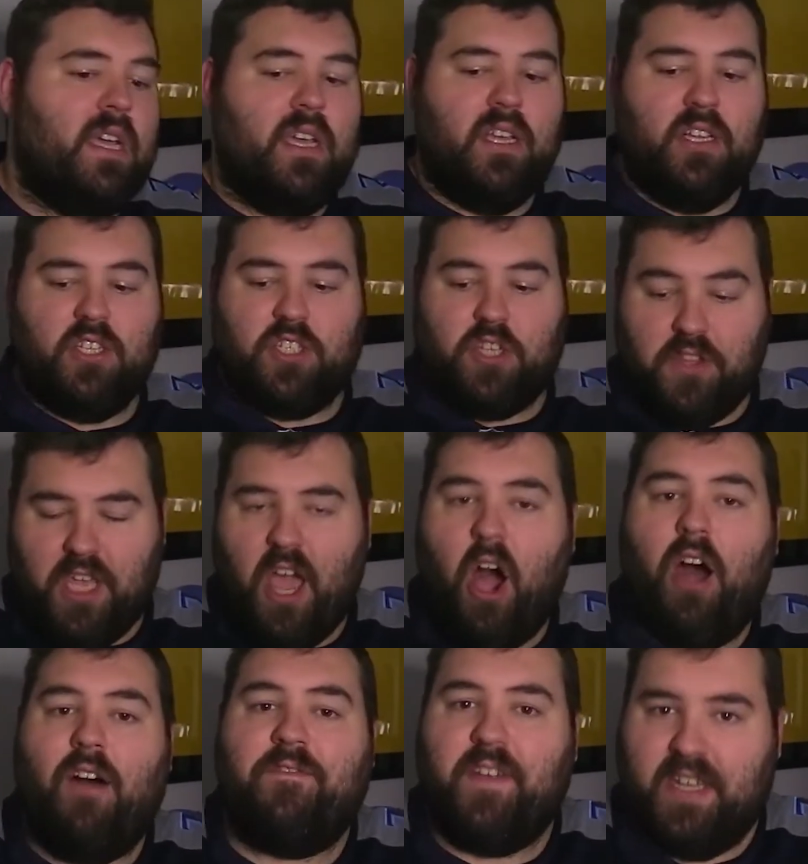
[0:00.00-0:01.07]
So the
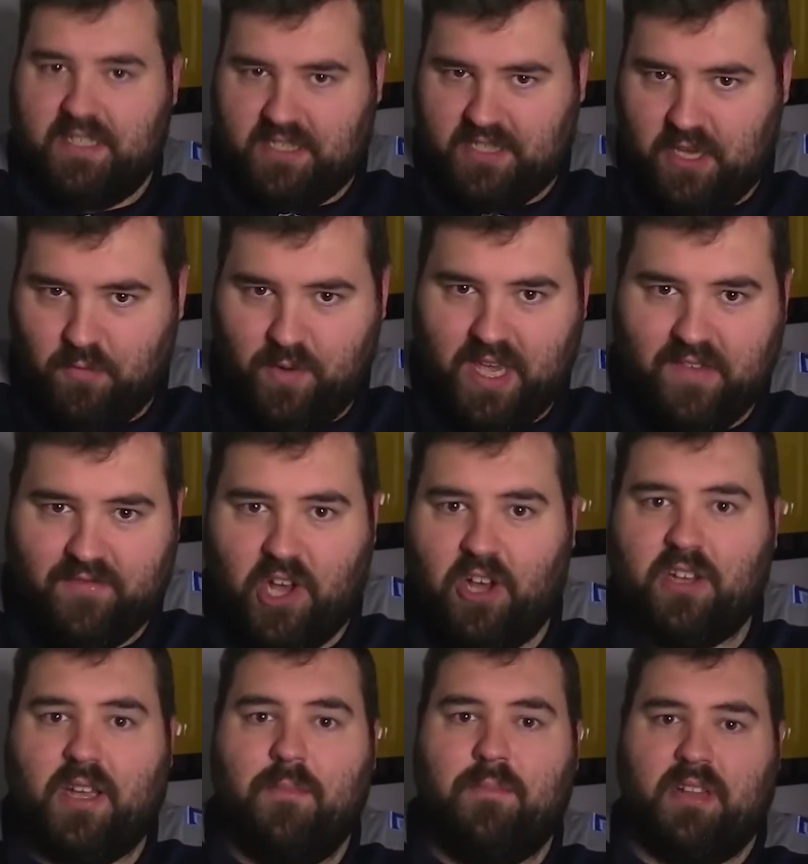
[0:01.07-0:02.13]
offense that we have all
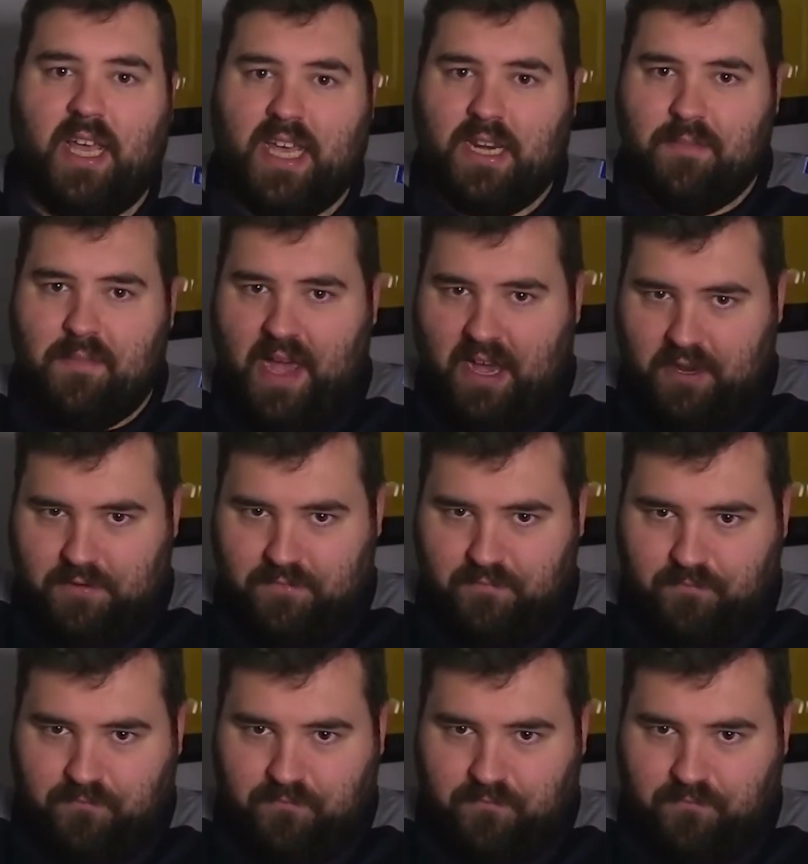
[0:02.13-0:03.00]
complained about,